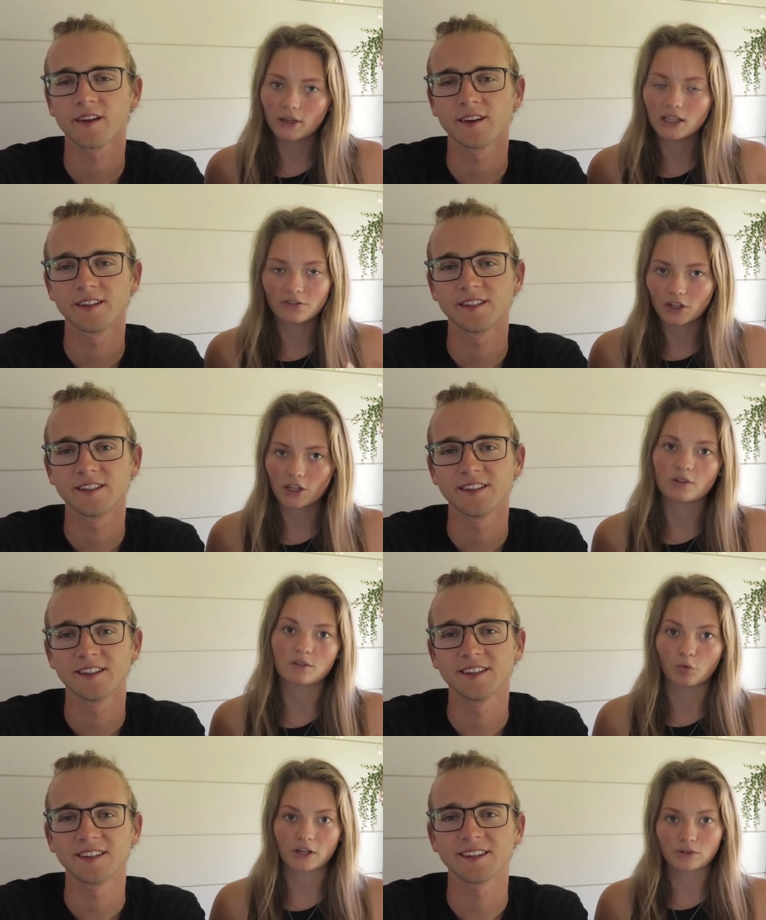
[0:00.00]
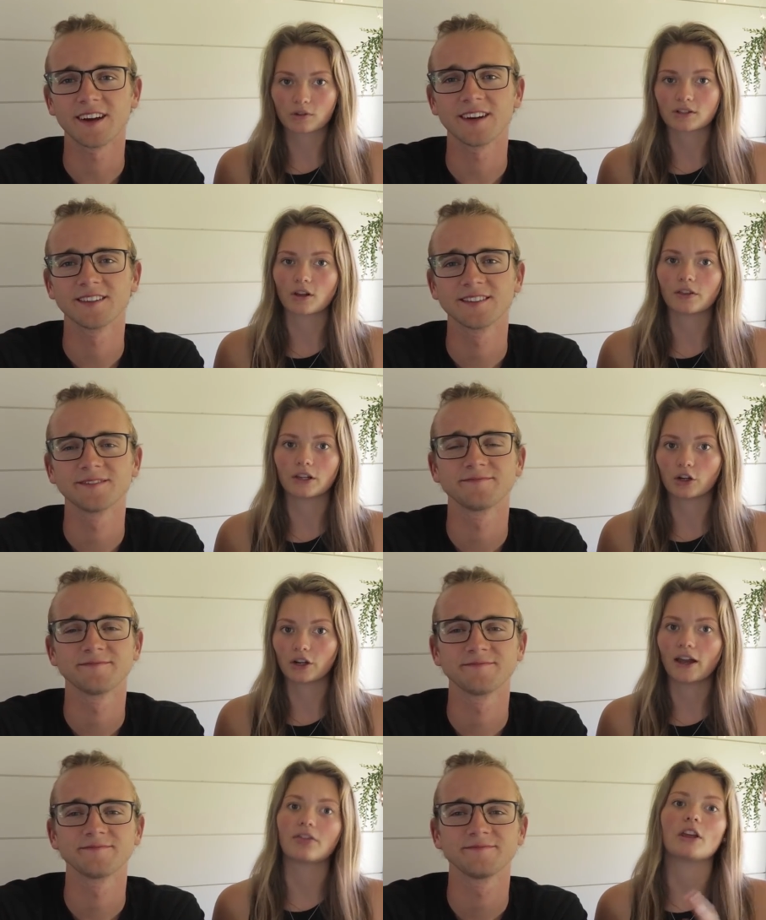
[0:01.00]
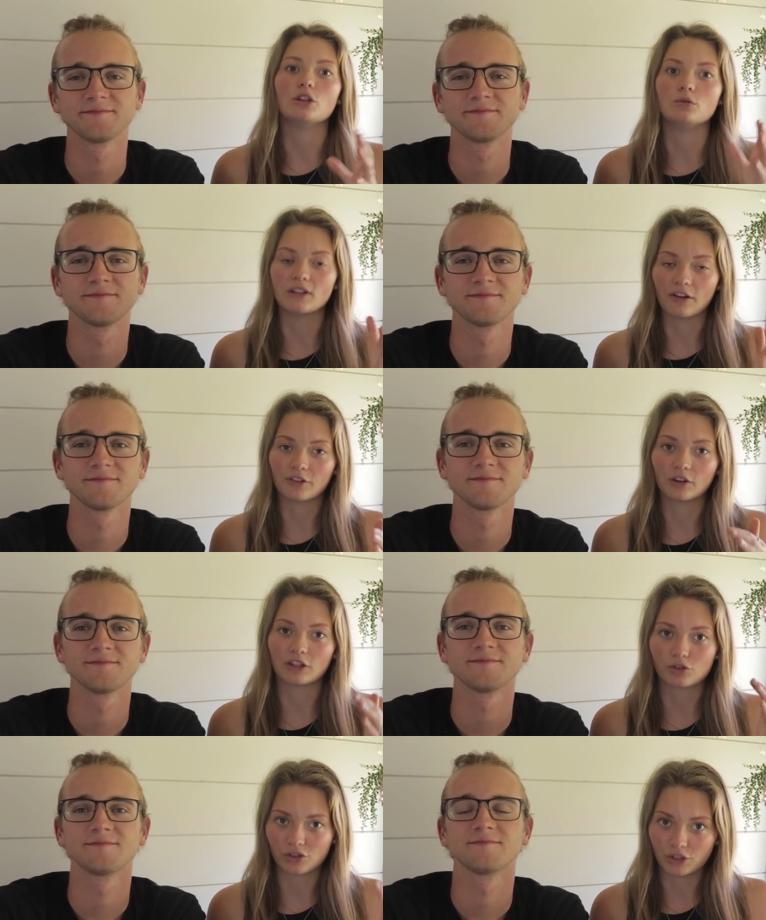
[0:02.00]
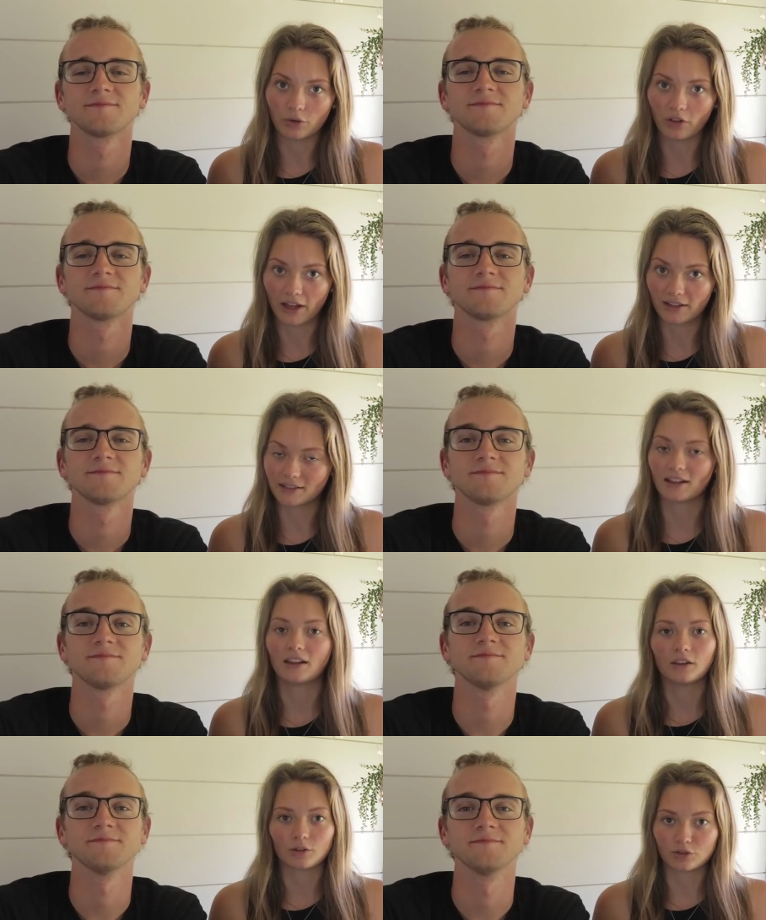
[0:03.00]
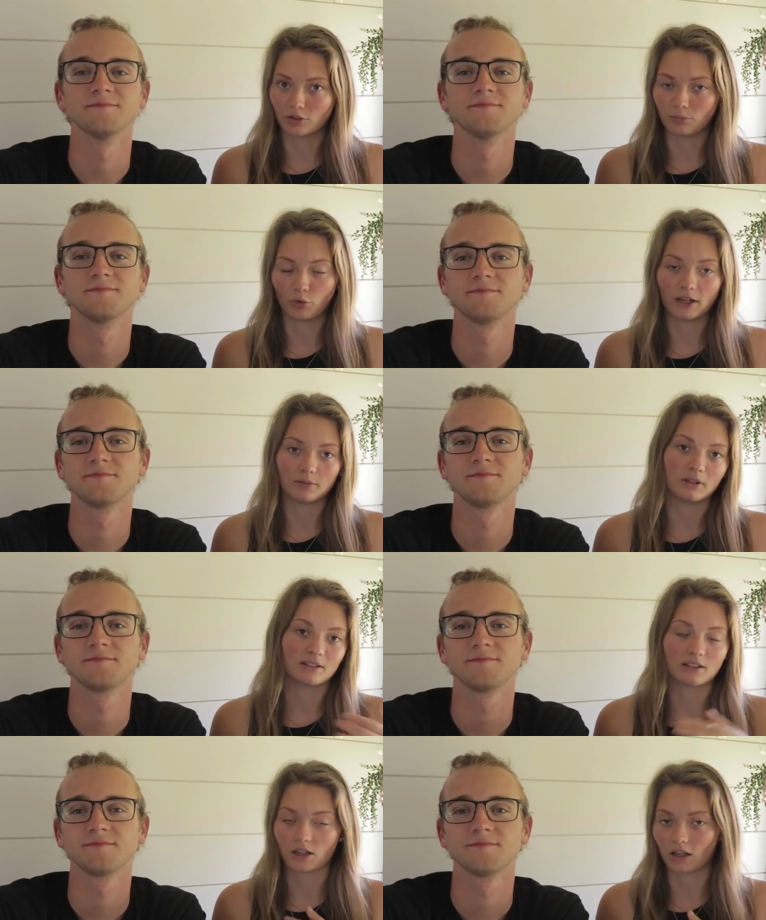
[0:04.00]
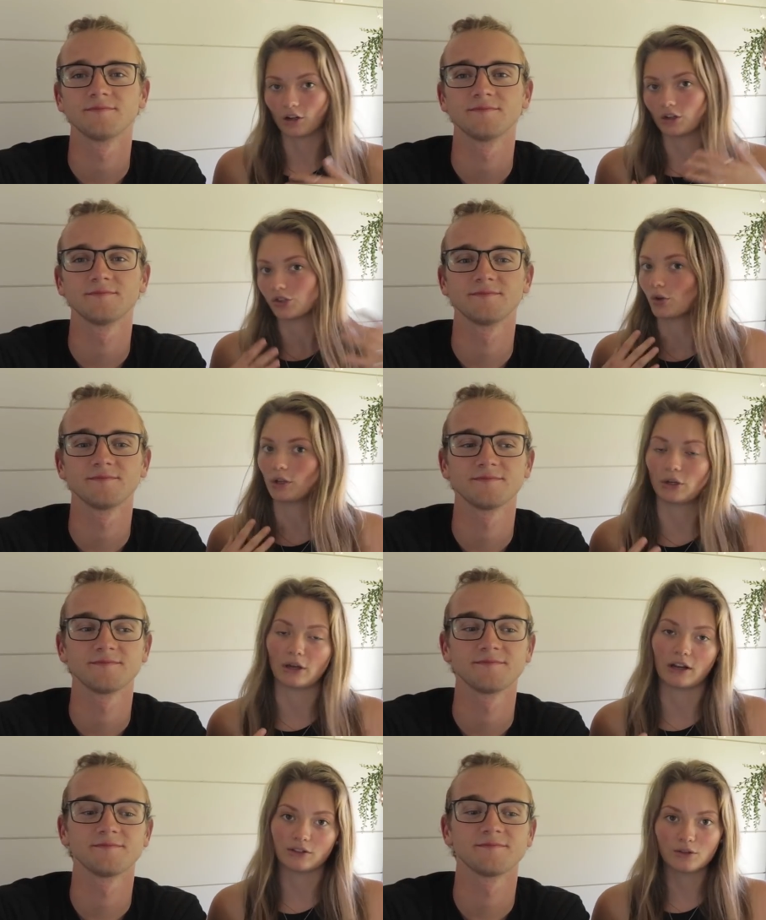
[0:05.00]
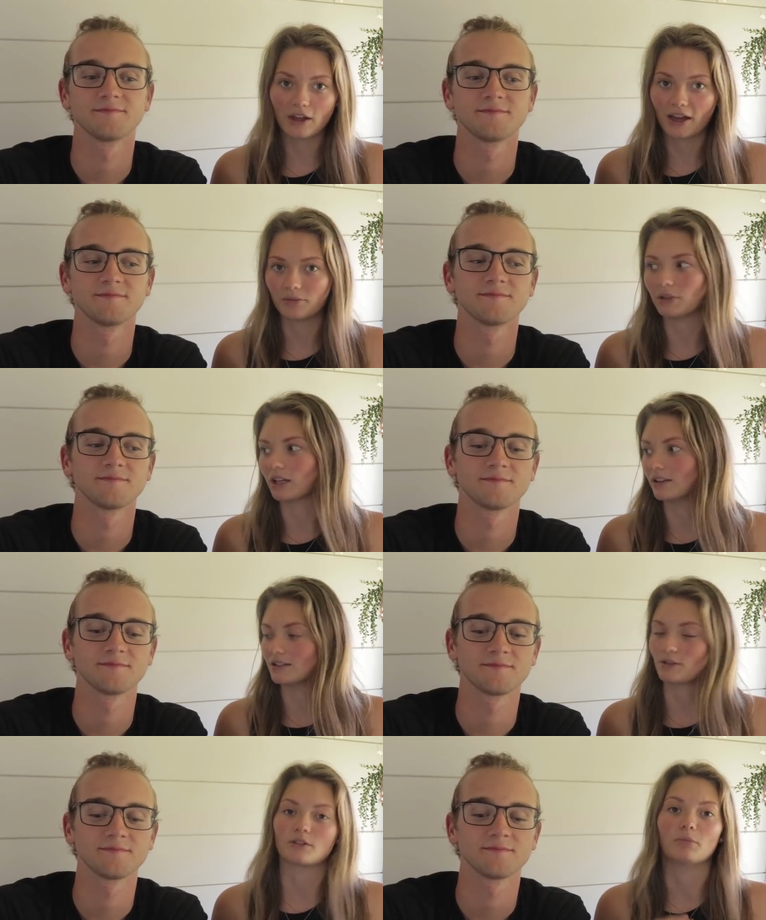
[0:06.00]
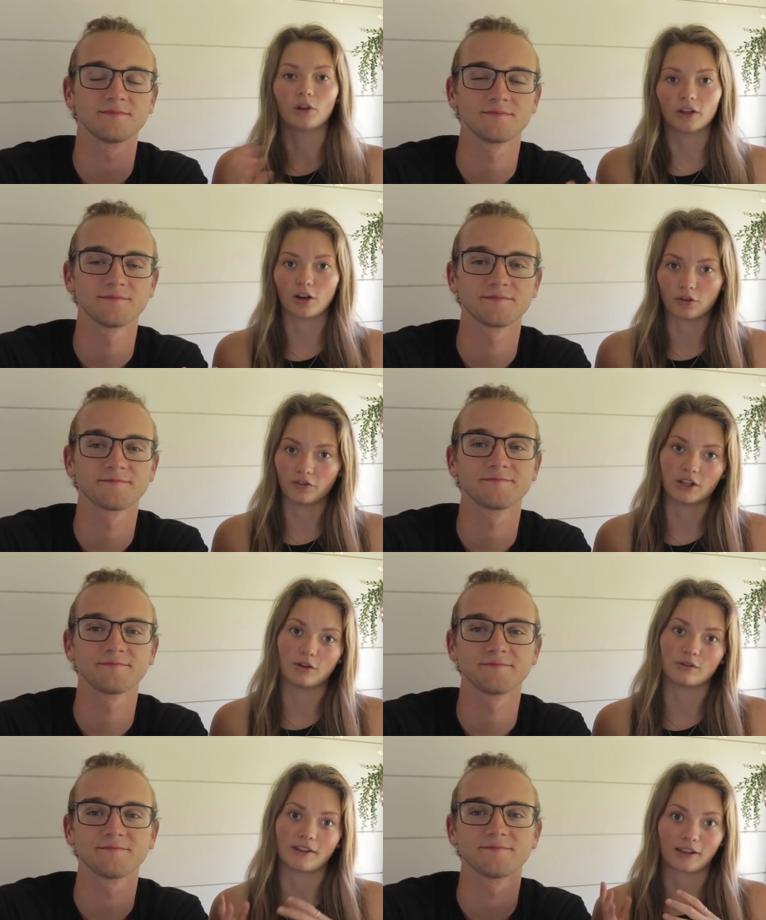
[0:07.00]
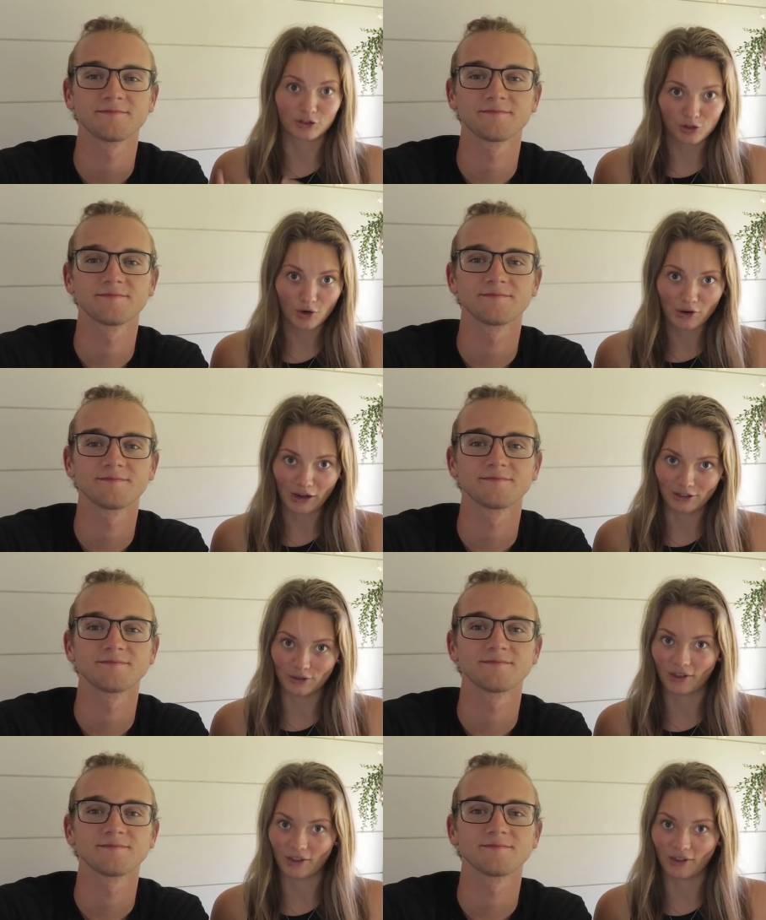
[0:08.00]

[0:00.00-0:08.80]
Speaker 1: many videos and resources on the internet that you definitely should utilize. There's no point in me sitting here and showing you how to do that because there's a million other videos that can show you how to